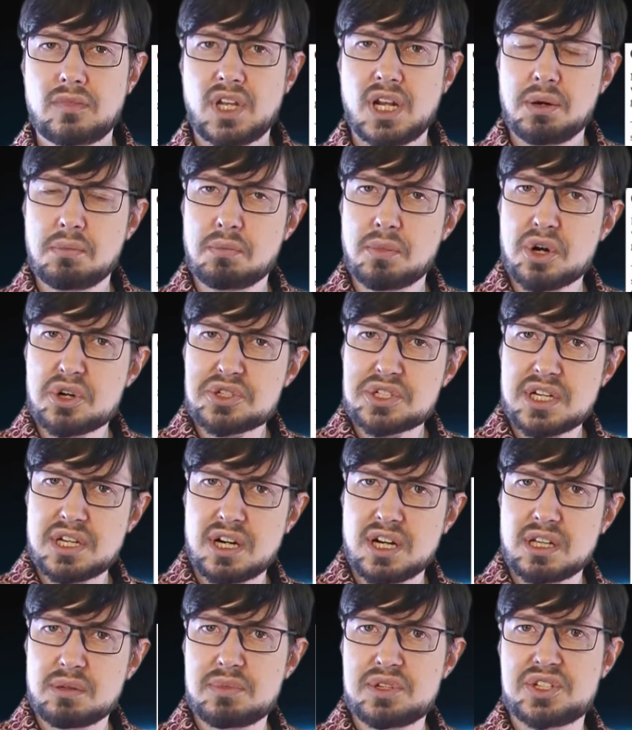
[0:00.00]
Most
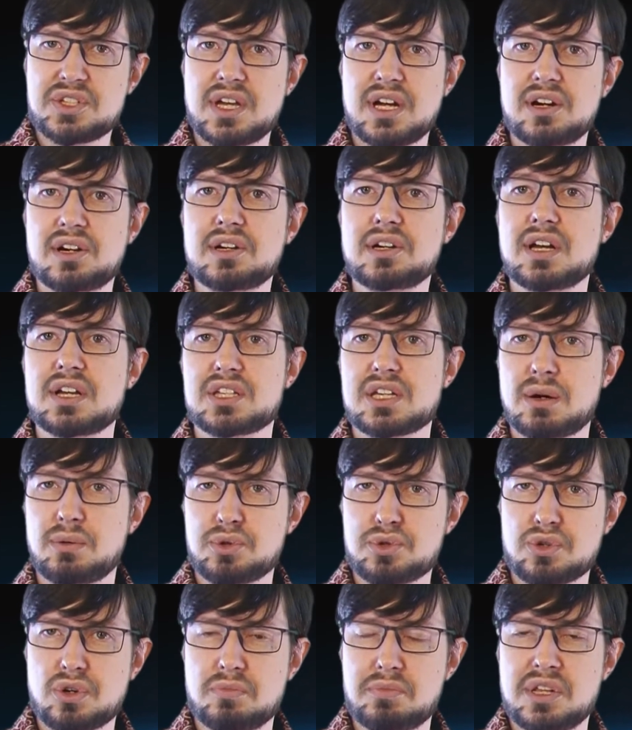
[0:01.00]
economies there, as I will
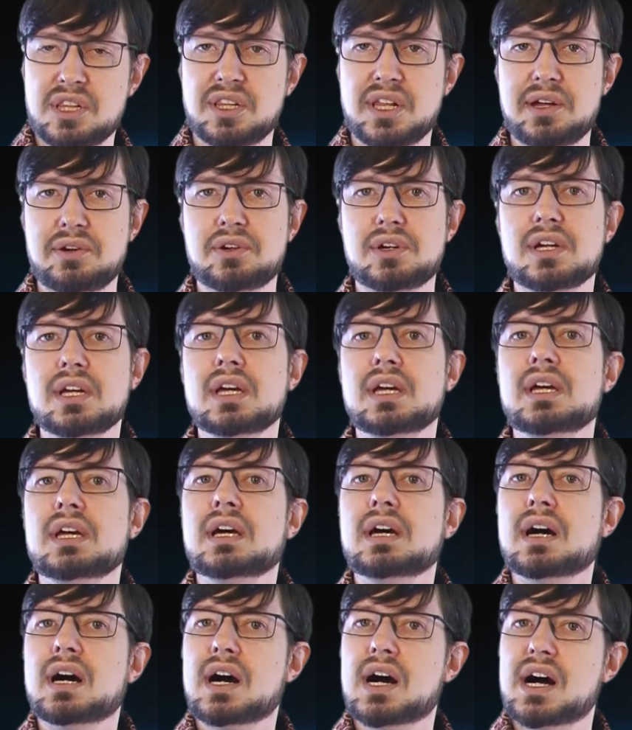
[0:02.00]
show a bit later,
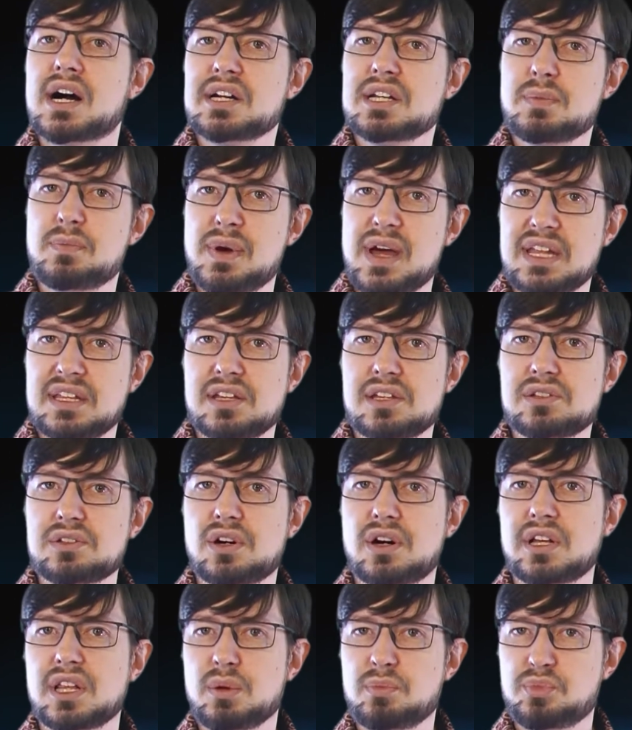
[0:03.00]
are dependent
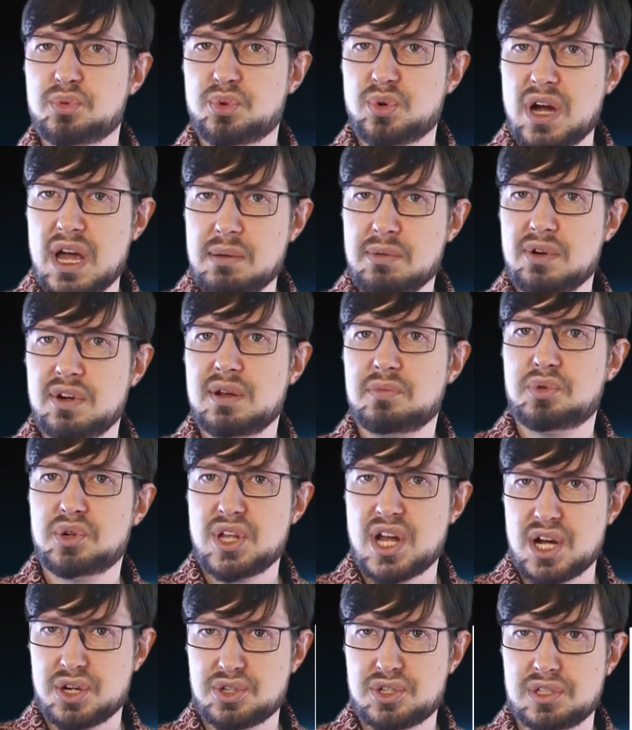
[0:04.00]
on a primary
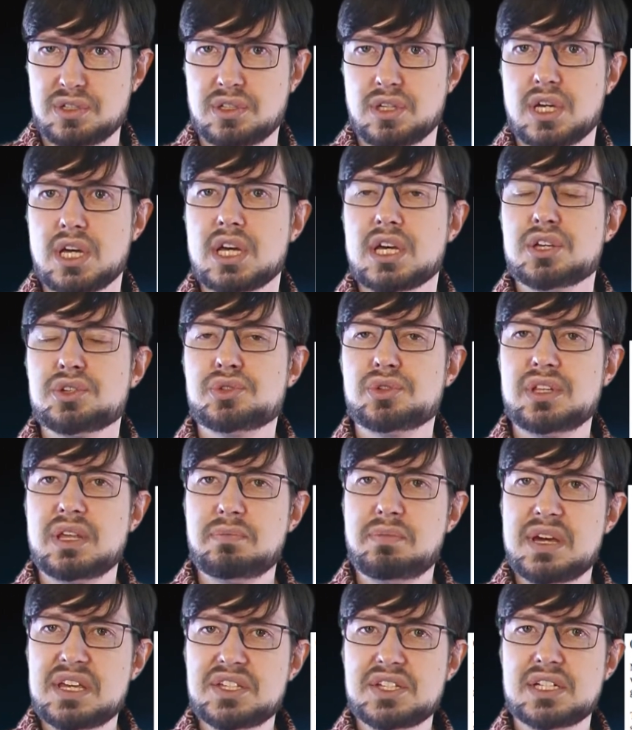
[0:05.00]
production. So they
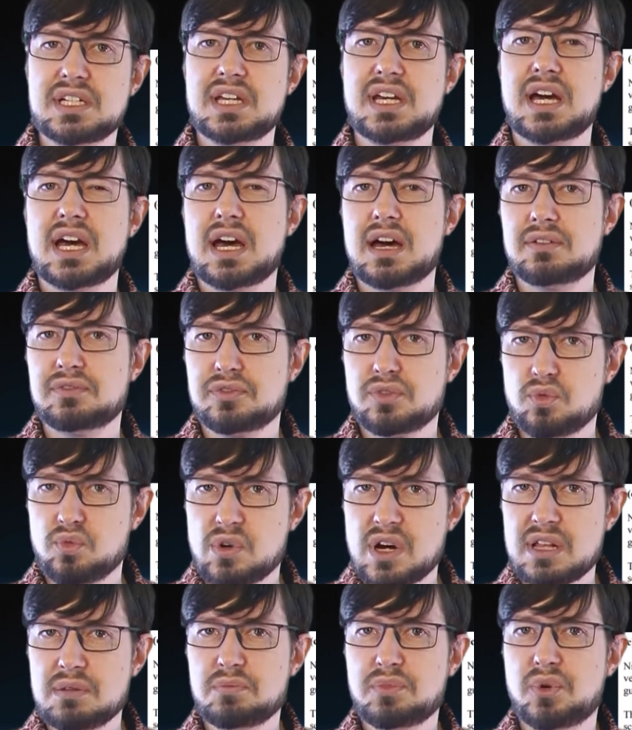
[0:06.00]
basically have
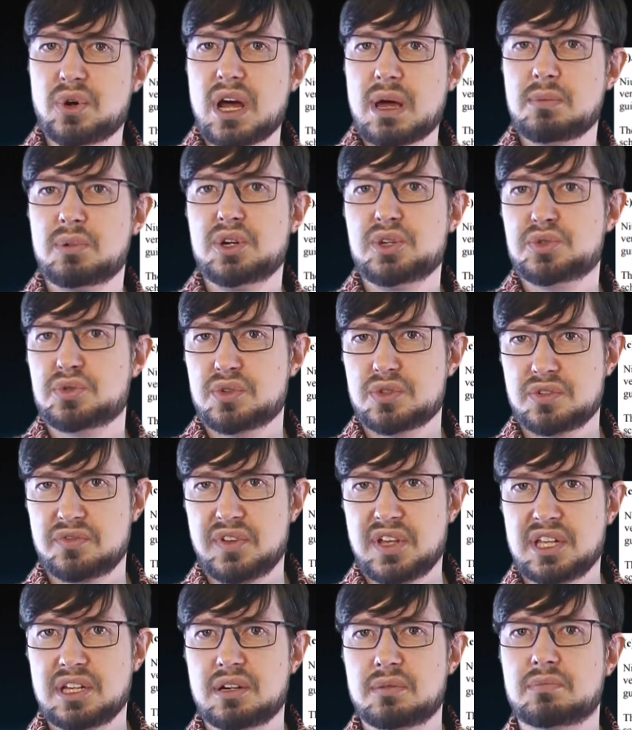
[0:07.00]
one primary source of
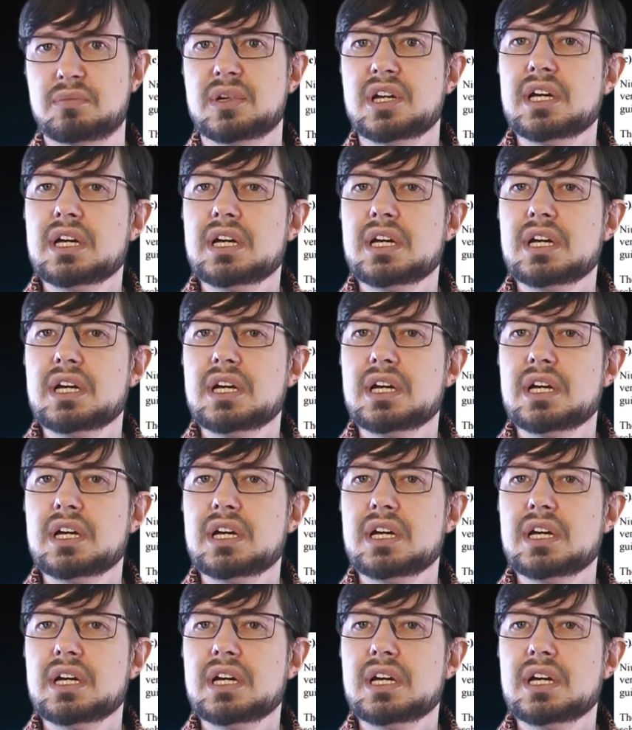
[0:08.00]
income.